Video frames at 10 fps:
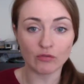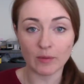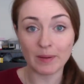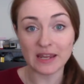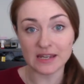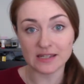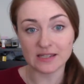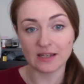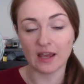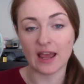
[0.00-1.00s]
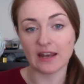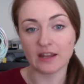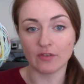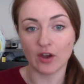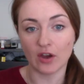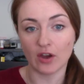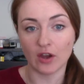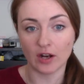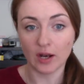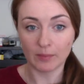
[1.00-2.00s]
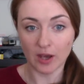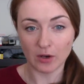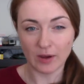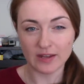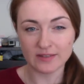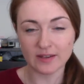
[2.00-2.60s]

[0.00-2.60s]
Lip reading: repeat any of her club colourways.